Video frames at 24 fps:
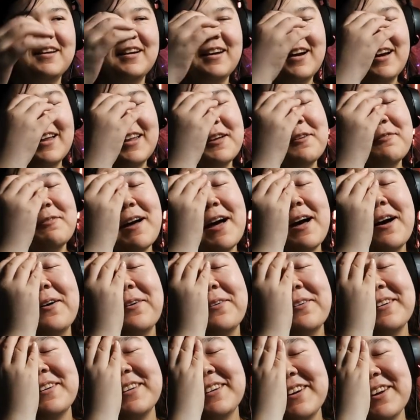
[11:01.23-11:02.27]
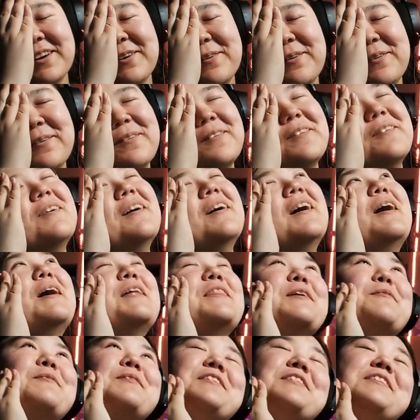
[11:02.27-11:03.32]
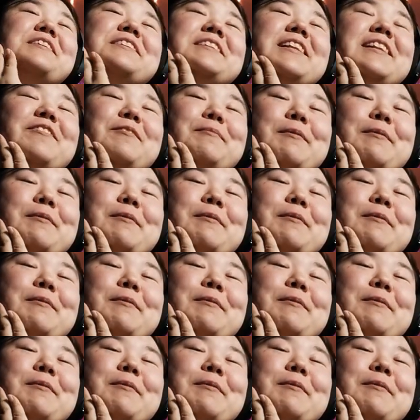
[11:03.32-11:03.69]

I love how, you know, I think one of the things I love